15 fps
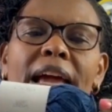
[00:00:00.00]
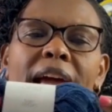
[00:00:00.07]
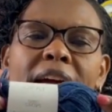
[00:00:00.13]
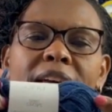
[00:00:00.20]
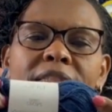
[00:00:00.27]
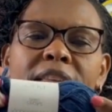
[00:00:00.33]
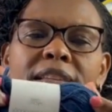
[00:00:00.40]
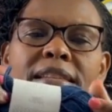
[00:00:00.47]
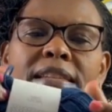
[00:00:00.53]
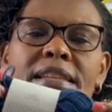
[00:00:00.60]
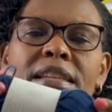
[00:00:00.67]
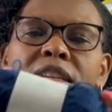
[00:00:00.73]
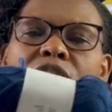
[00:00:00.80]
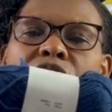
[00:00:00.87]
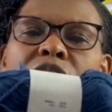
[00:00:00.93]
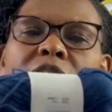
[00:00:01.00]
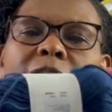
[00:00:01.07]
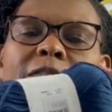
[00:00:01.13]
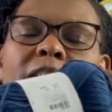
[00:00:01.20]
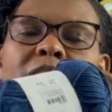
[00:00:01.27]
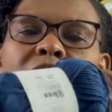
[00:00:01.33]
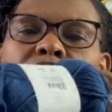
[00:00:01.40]
and the stitch
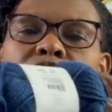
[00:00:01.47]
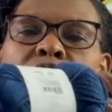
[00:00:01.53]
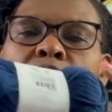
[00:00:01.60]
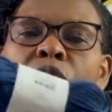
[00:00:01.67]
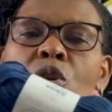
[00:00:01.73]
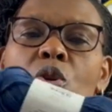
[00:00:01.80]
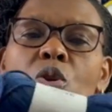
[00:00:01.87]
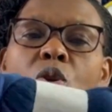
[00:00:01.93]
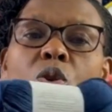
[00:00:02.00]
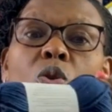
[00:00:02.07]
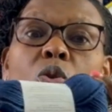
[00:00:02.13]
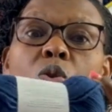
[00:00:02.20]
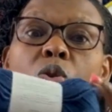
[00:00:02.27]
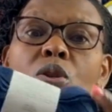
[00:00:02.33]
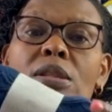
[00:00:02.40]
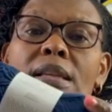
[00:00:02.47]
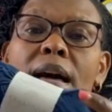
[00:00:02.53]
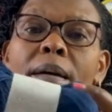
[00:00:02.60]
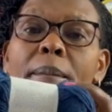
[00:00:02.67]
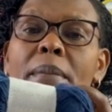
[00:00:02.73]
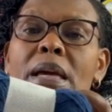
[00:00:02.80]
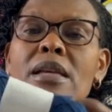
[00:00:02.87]
definition looks
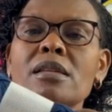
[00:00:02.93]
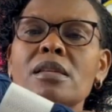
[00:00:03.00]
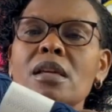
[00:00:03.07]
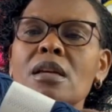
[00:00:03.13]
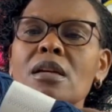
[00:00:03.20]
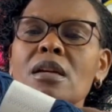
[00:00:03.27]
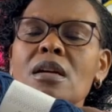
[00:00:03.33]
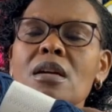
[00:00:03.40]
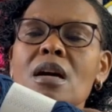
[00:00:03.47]
amazing.